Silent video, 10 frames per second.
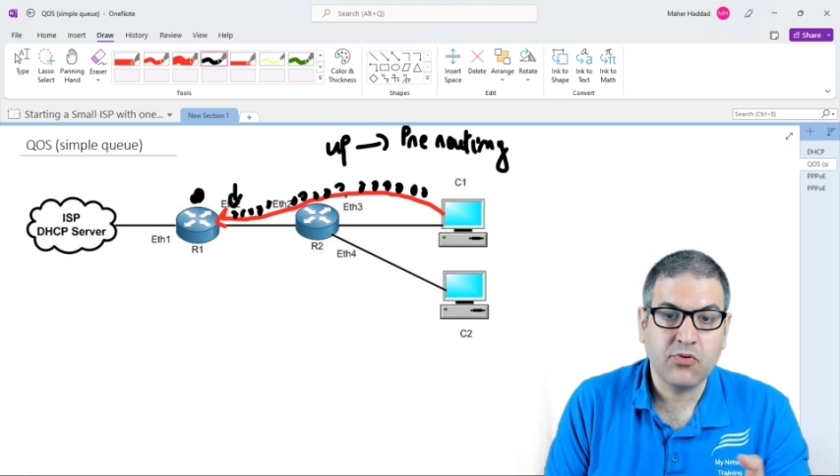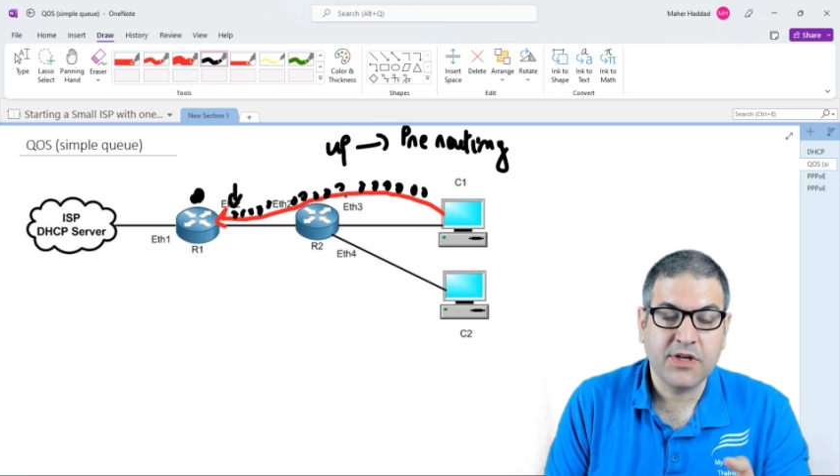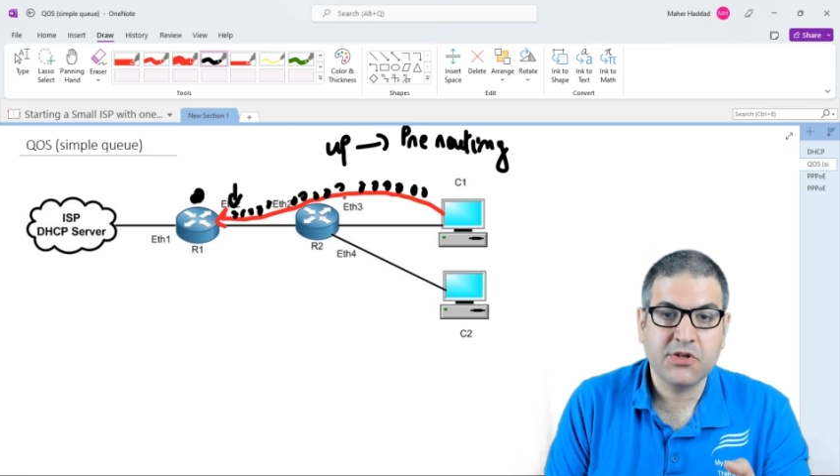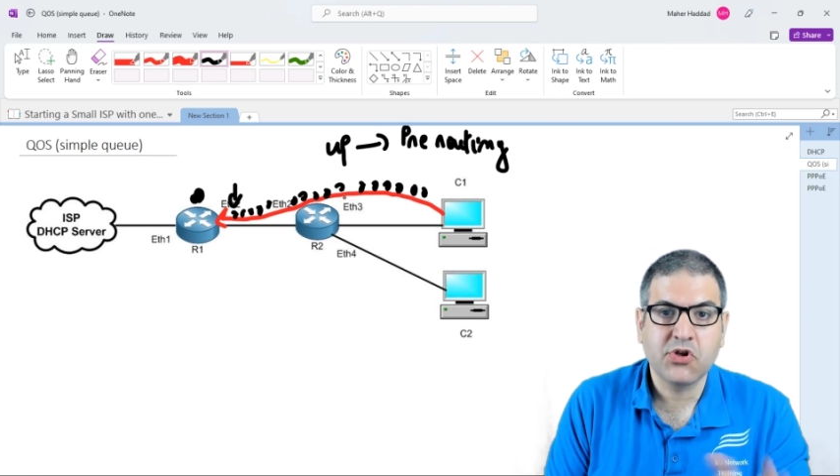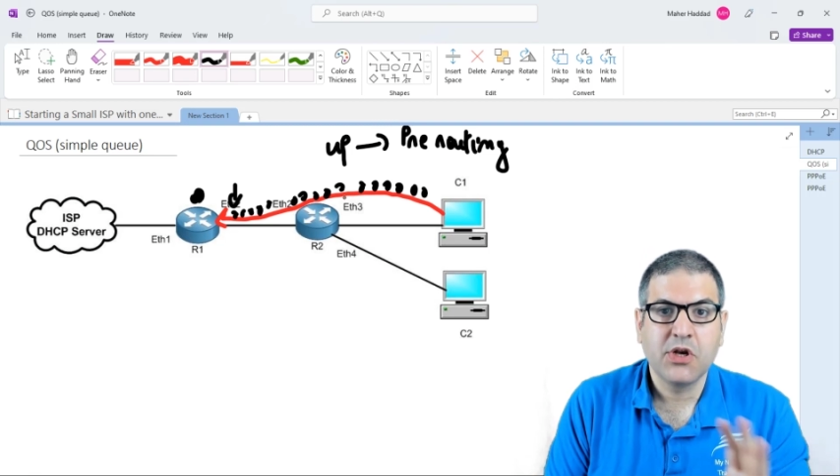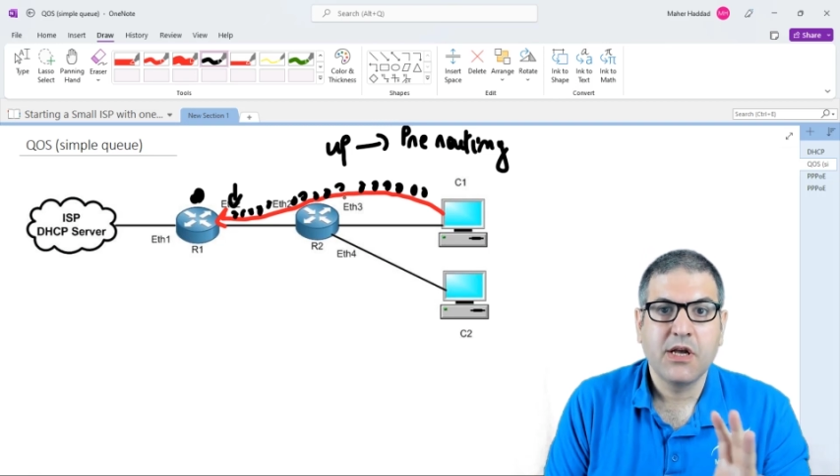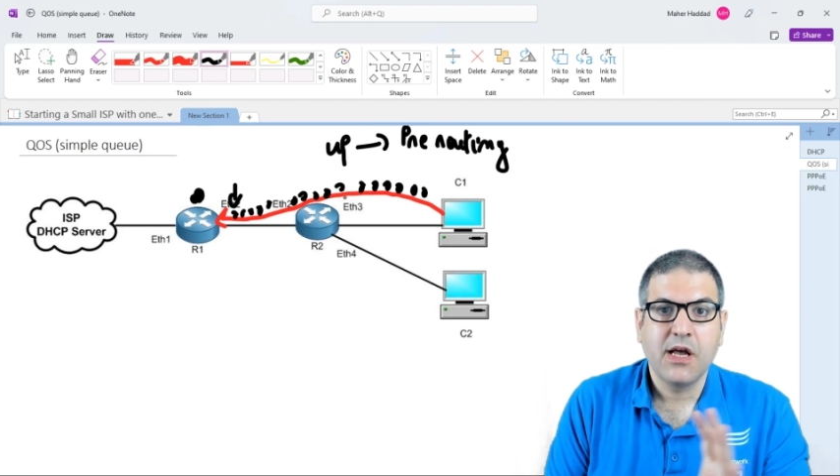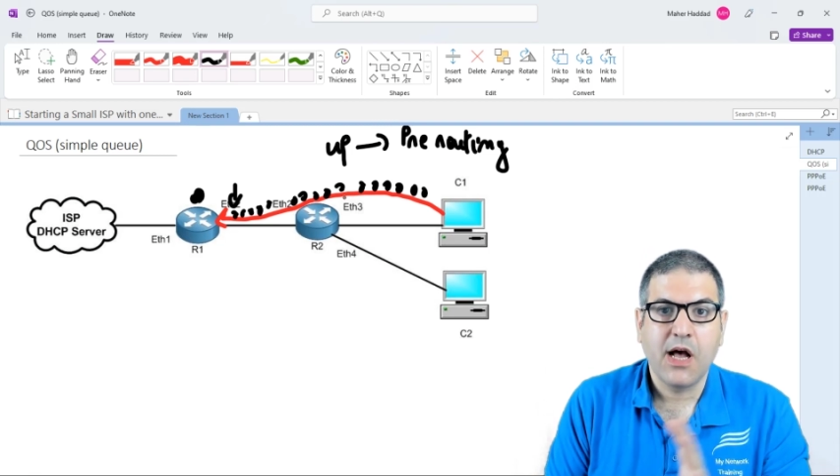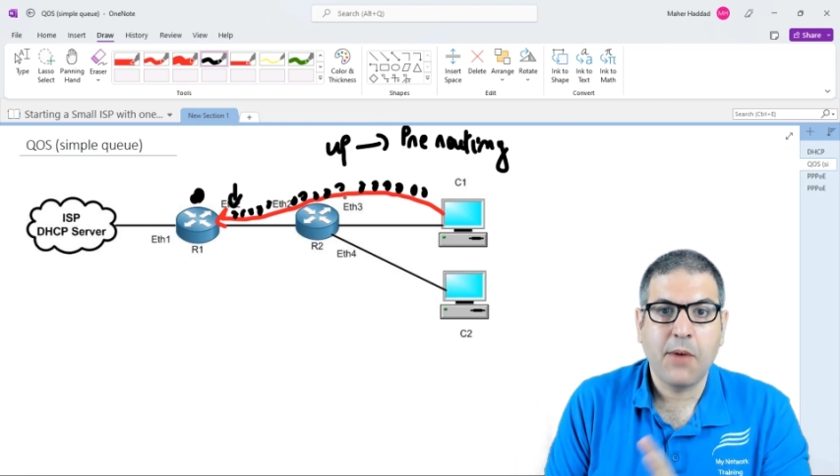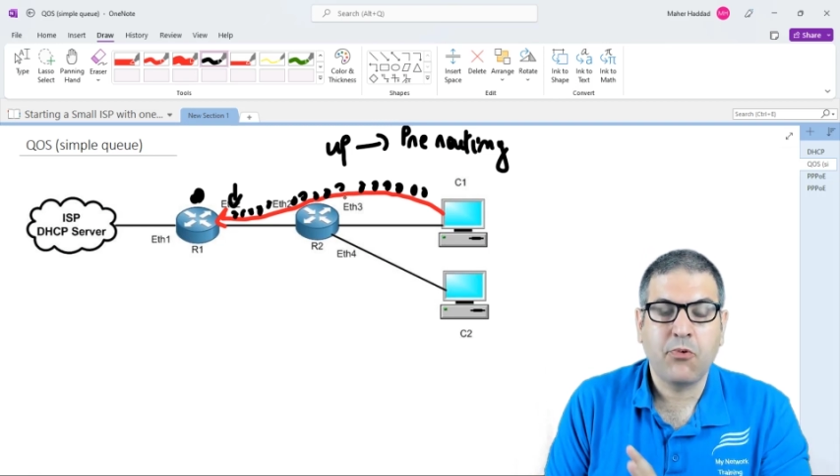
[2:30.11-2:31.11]
this
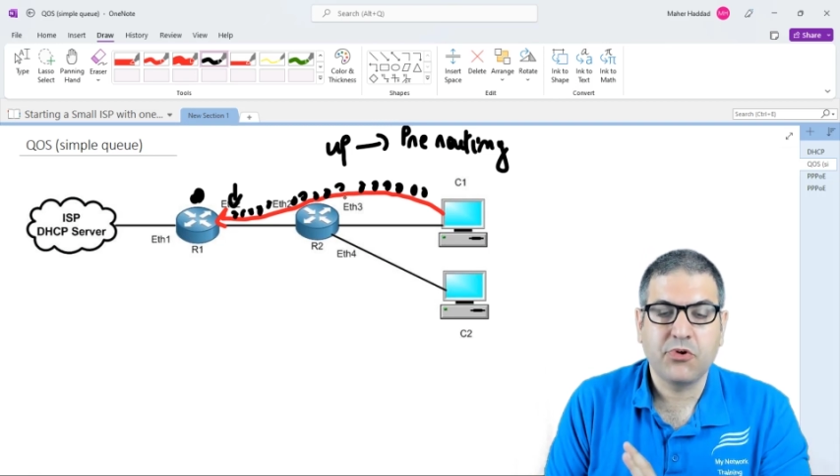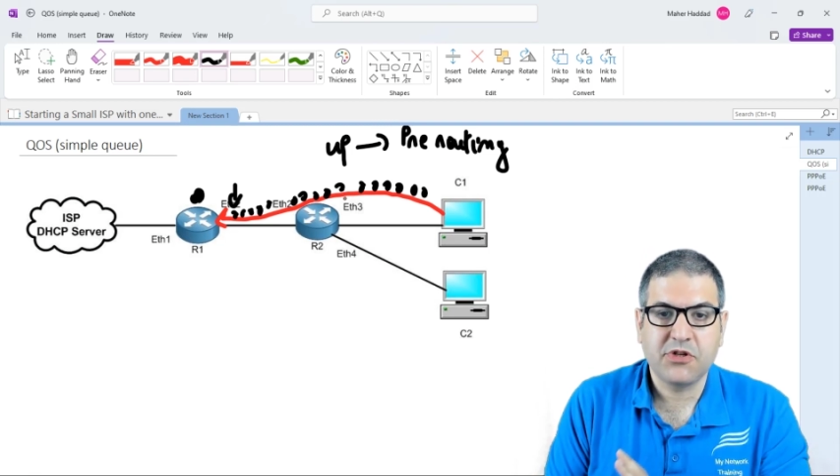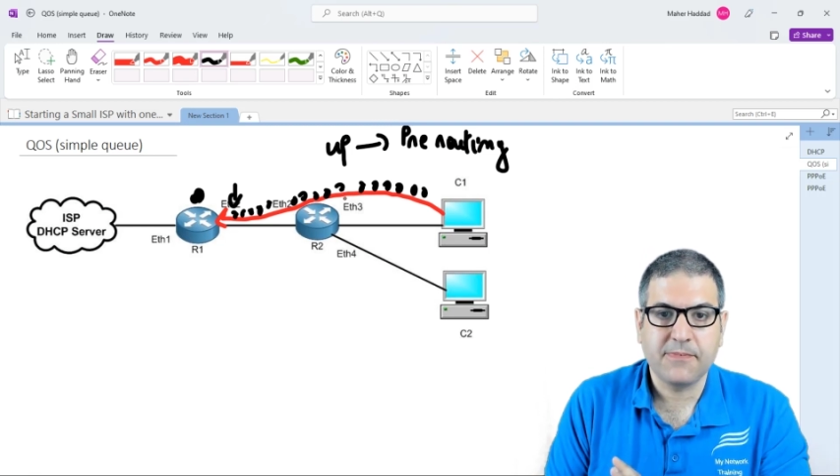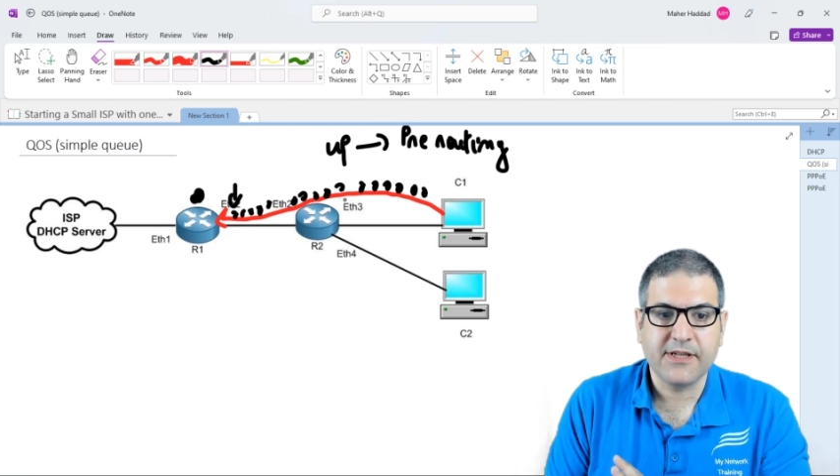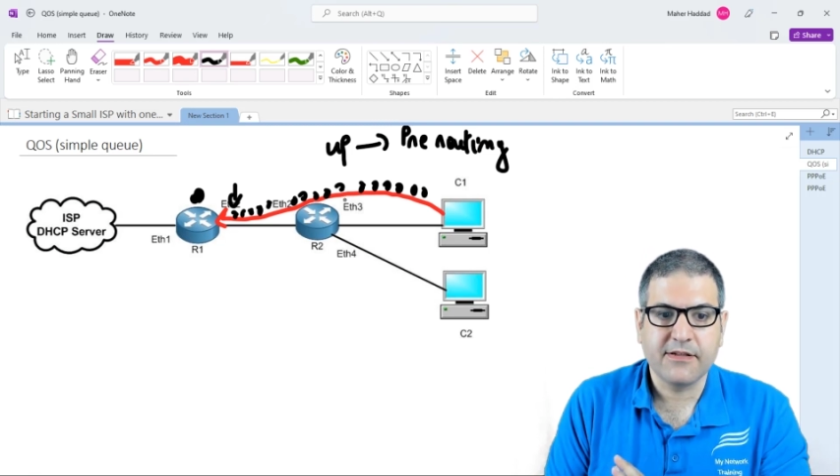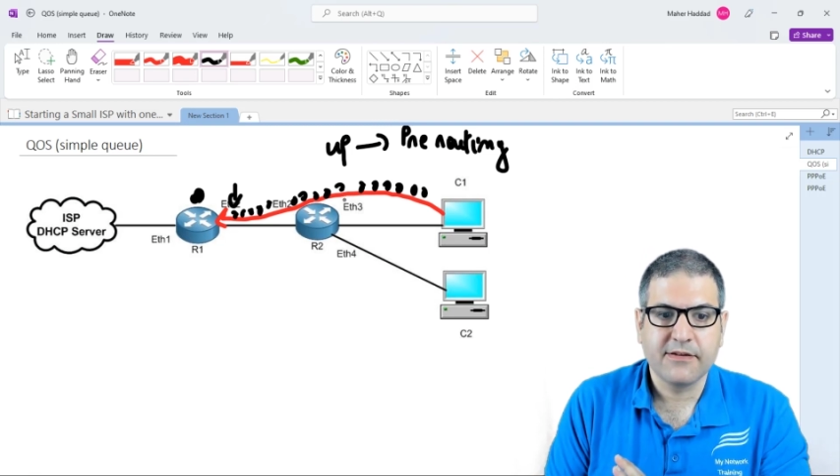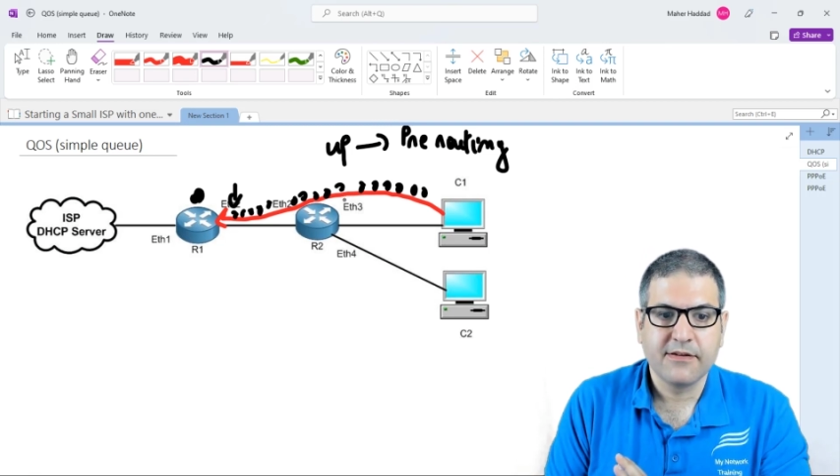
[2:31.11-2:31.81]
upload speed.